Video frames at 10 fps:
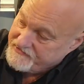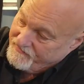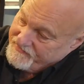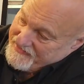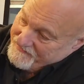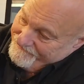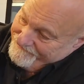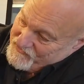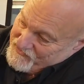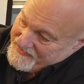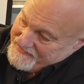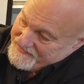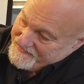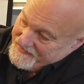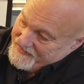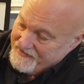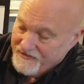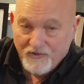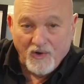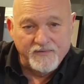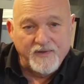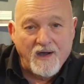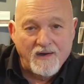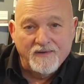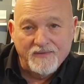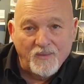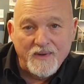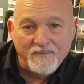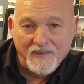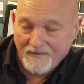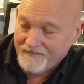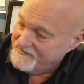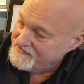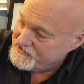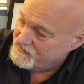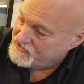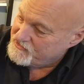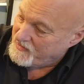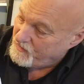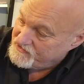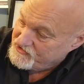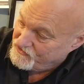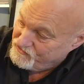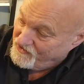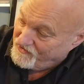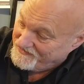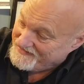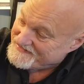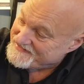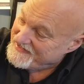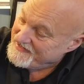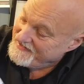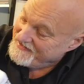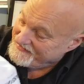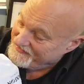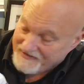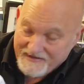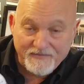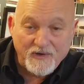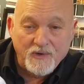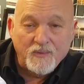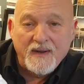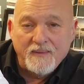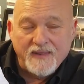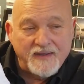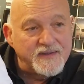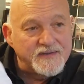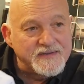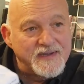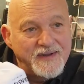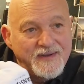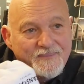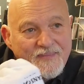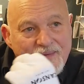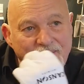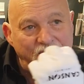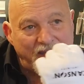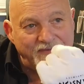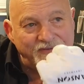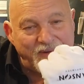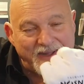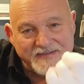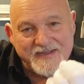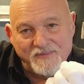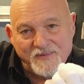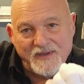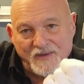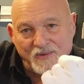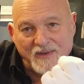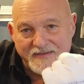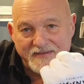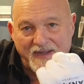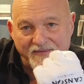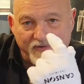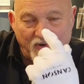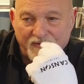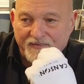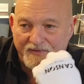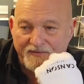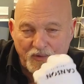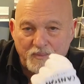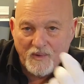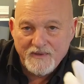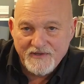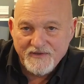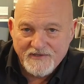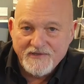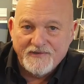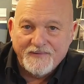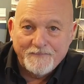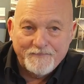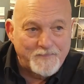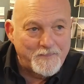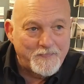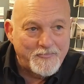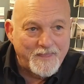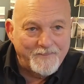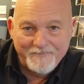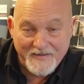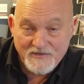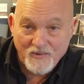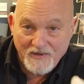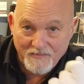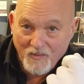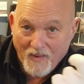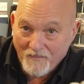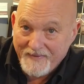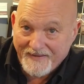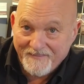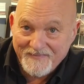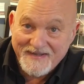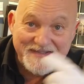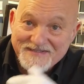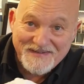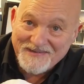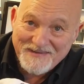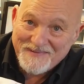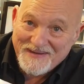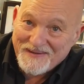because obviously I'm trying to not darken the windmill so much, but I want to control this. And I think I've got away with it. You have to accept when you do landscape photography, if you point at the sun, there's only going to be one winner. It isn't going to be